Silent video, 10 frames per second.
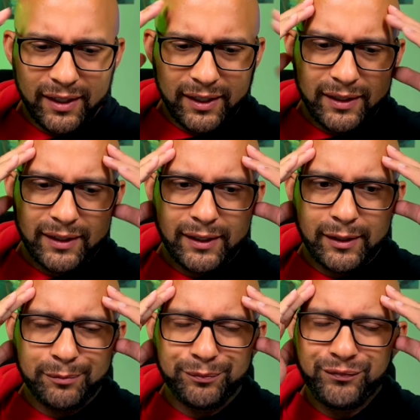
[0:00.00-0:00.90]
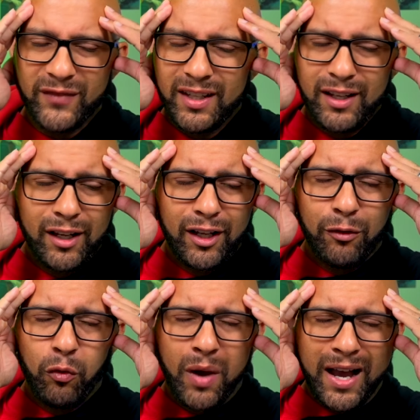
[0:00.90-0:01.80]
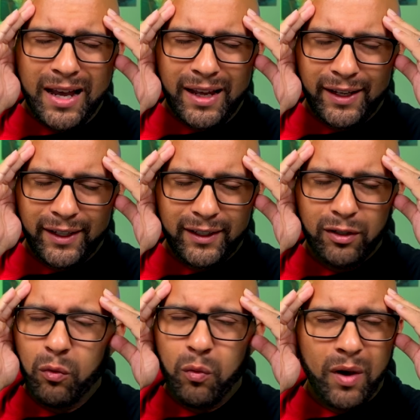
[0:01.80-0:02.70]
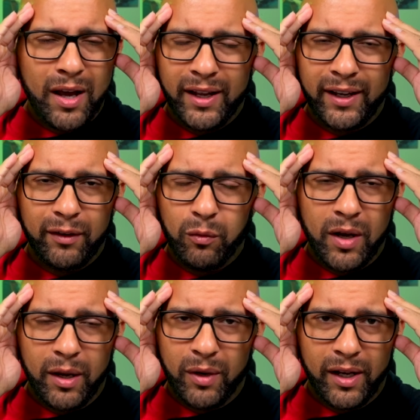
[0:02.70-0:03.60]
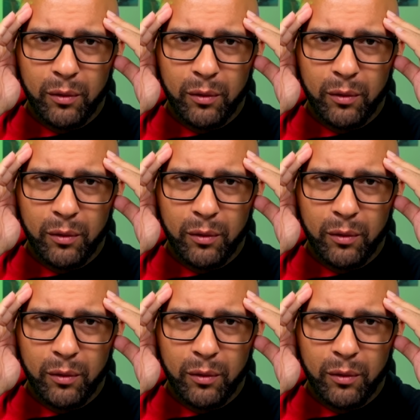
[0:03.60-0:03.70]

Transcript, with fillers: um... Why, why, why, why,